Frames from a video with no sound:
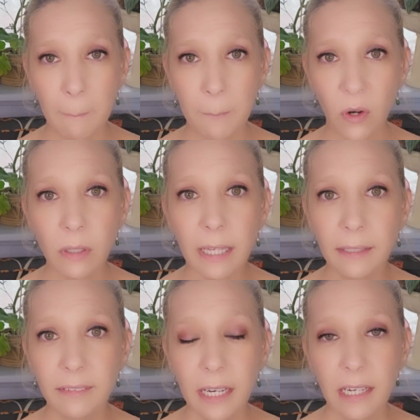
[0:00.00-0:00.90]

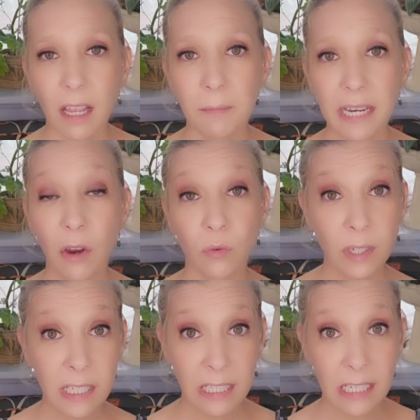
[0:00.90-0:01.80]
Merlin coming out,
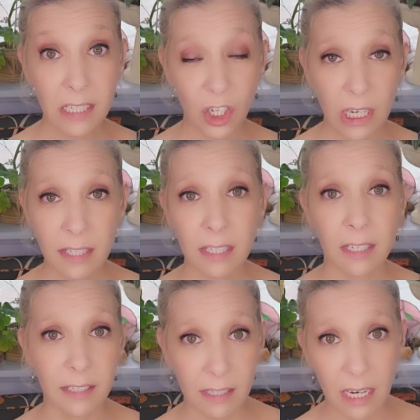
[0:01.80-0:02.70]
risky
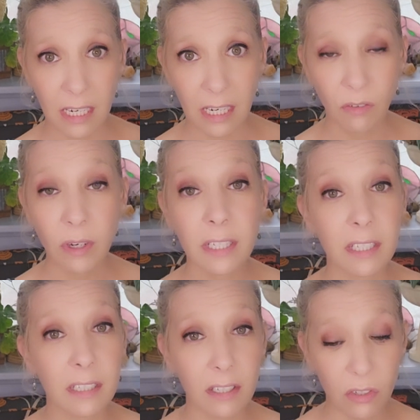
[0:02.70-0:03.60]
chances, taking
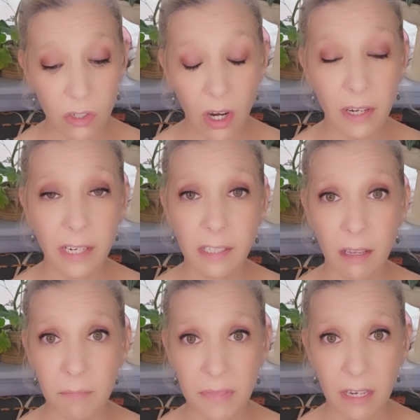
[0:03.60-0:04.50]
risks, starting
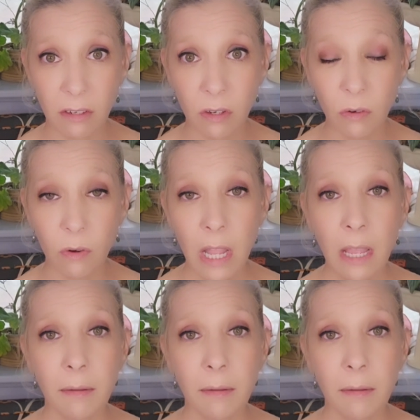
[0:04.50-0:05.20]
something new.